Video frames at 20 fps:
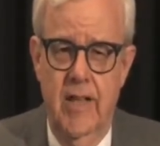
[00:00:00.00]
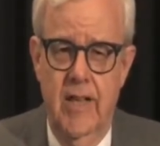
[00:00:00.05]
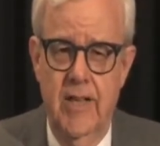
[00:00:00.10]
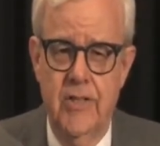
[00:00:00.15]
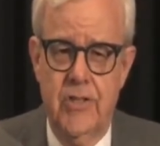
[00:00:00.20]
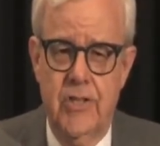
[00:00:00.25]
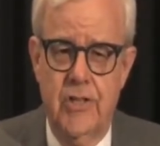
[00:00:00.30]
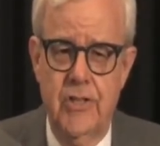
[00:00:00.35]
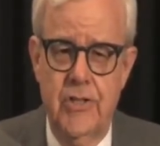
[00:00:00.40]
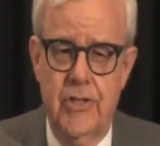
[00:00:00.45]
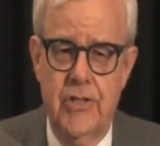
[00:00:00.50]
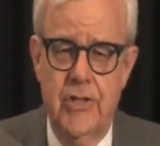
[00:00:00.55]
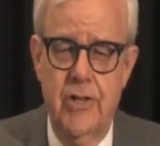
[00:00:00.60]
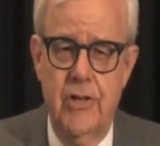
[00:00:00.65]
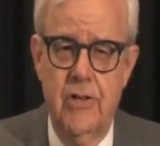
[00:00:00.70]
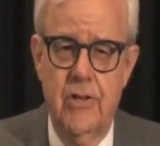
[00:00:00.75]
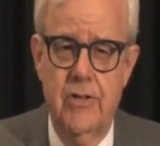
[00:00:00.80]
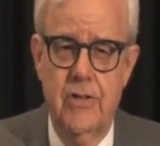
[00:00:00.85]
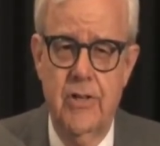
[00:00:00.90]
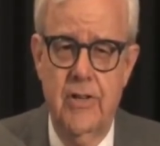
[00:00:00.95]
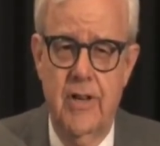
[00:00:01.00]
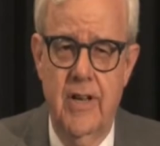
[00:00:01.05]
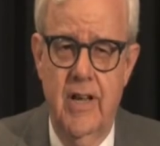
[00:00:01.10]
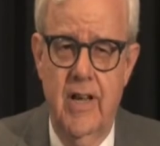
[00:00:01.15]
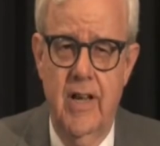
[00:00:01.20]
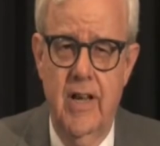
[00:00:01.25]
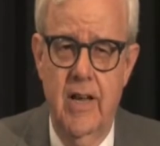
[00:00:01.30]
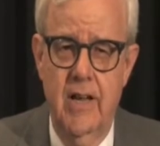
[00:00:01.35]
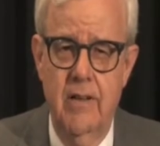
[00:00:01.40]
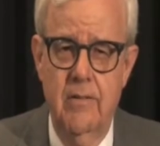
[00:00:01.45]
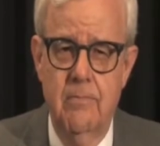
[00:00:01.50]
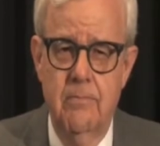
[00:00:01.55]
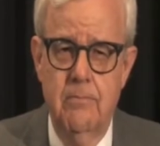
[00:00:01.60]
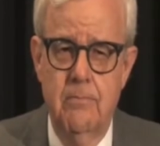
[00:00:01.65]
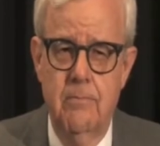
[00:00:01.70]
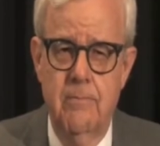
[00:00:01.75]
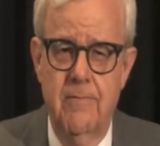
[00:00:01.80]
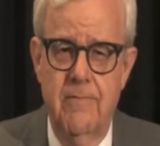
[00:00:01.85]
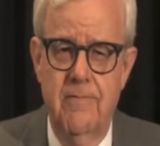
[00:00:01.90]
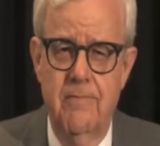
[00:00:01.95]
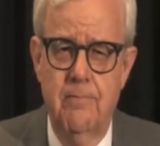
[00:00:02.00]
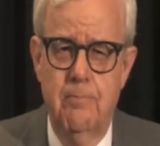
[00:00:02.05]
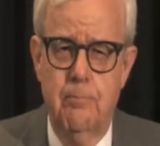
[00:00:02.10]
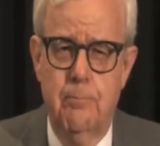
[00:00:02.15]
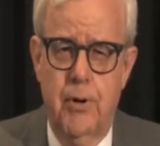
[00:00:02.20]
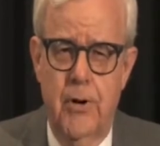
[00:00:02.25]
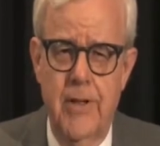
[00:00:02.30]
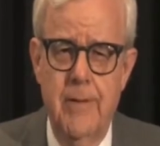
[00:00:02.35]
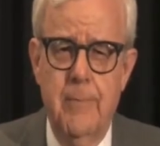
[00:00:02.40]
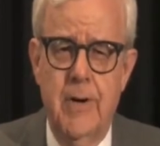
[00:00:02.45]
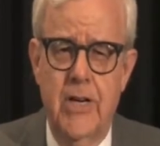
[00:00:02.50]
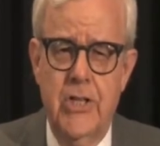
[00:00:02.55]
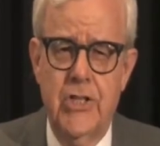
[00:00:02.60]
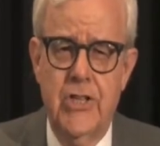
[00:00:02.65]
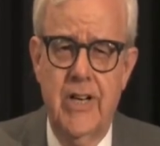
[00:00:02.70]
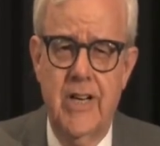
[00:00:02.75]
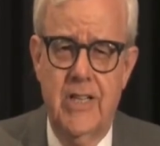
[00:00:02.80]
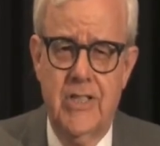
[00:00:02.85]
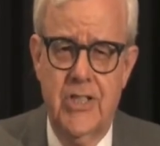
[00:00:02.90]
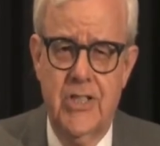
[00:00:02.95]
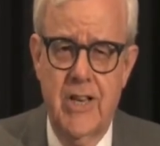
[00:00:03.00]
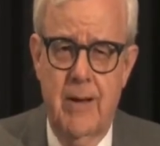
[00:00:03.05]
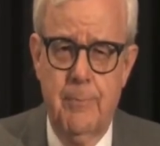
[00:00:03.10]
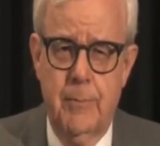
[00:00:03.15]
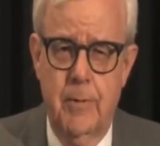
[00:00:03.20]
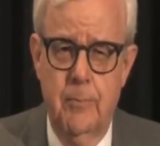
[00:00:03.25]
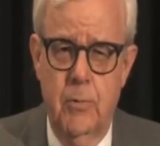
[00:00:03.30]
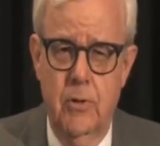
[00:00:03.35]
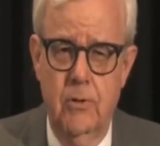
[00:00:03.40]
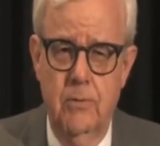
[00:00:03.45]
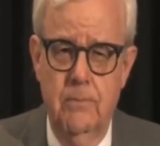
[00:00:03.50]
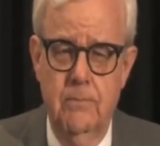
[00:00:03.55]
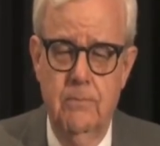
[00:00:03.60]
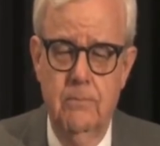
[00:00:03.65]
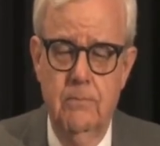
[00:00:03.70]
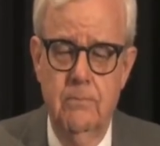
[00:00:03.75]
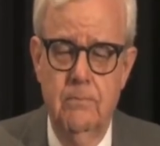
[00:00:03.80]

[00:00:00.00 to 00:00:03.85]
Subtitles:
is considered today pretty much acceptable.